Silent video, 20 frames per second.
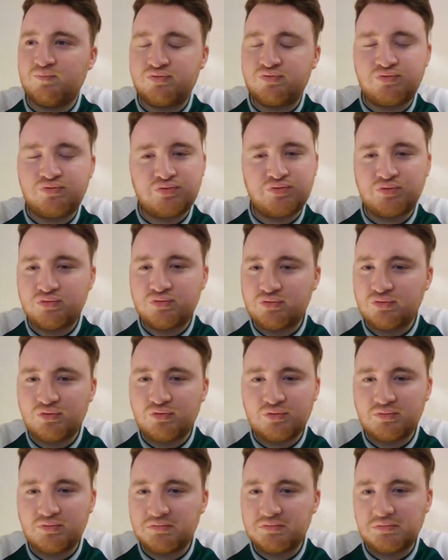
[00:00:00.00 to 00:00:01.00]
phew,
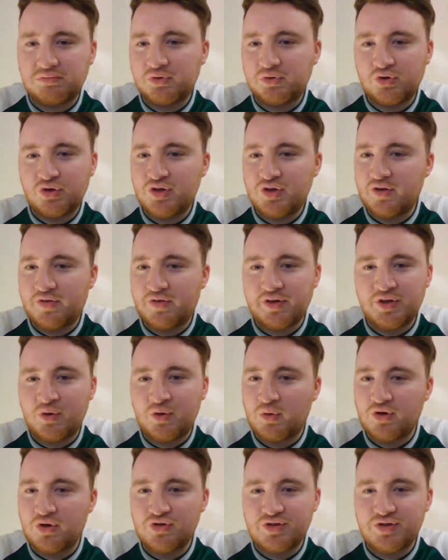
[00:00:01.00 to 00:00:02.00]
couldn't have had a
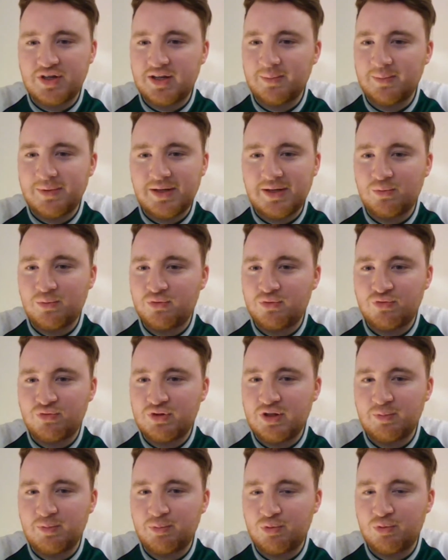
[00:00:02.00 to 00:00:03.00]
worse game. Eh? He was
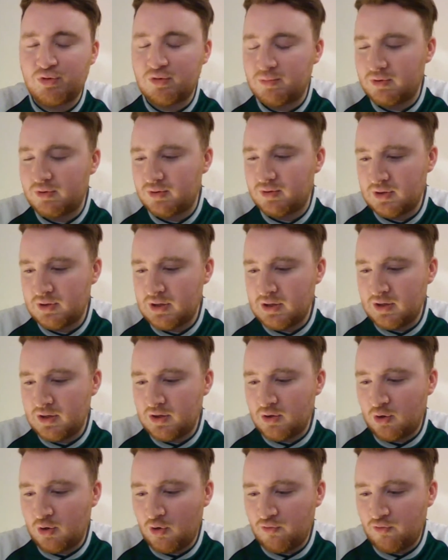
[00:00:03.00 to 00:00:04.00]
really poor, but
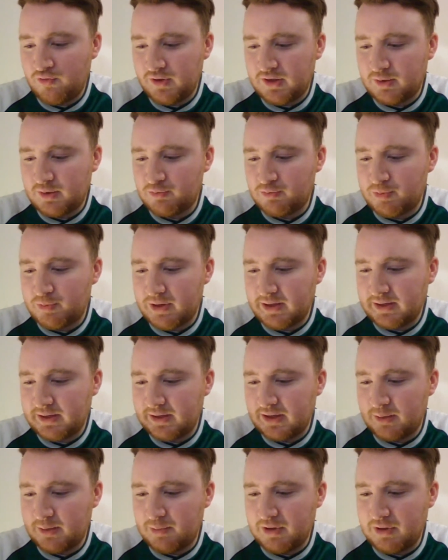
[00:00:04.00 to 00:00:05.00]
hopefully he comes back
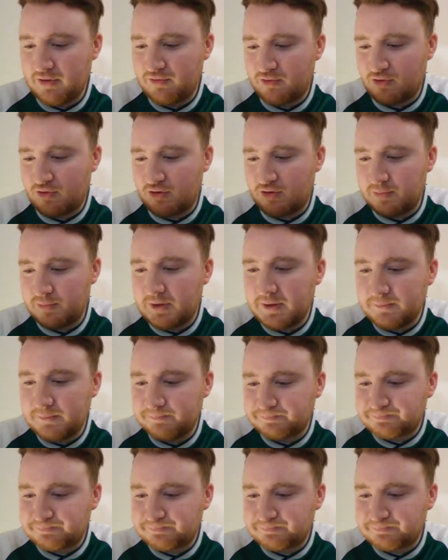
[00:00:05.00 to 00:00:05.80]
into a bit of form. Eh?